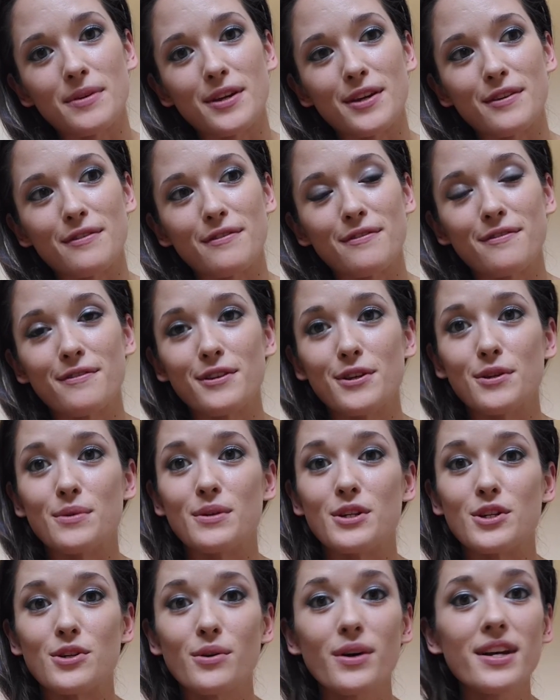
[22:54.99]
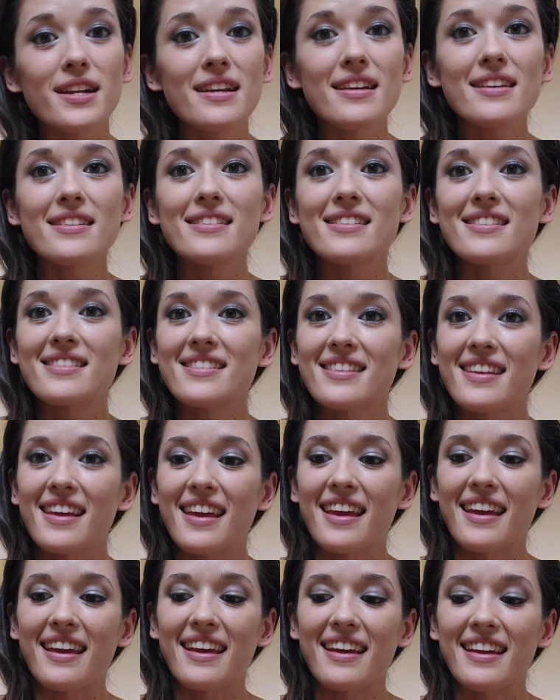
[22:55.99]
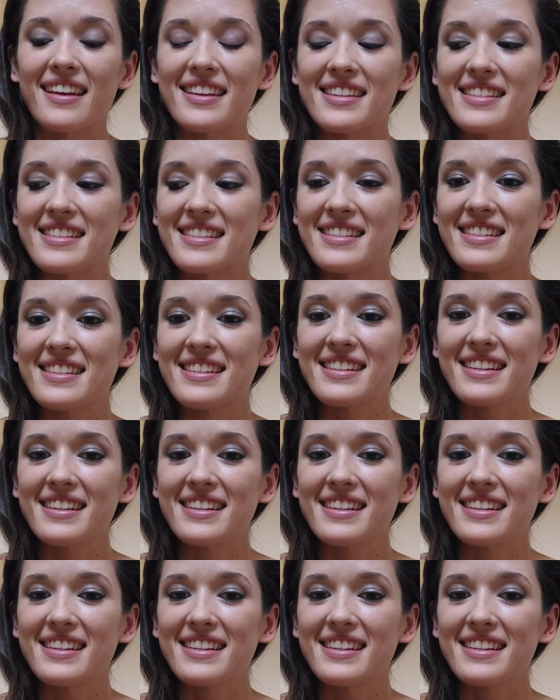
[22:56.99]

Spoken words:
if you enjoyed it, and